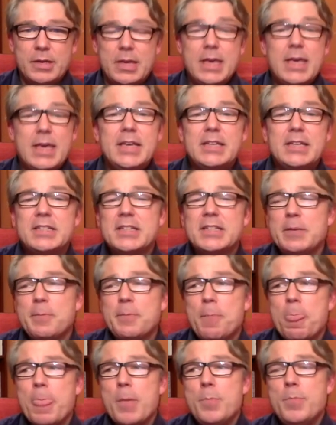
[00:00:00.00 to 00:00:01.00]
You see,
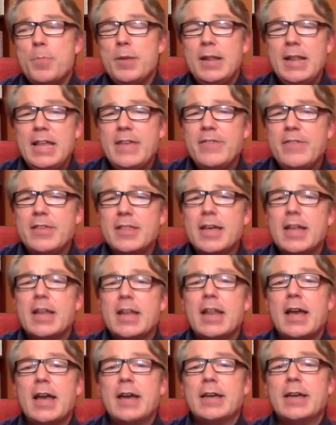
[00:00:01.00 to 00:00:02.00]
believing that
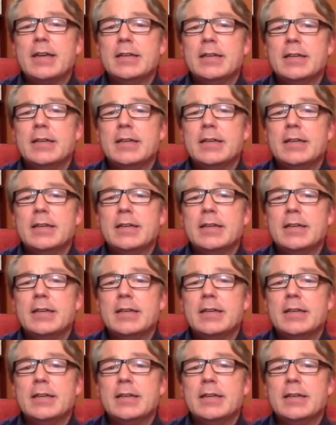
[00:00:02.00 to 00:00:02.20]
lie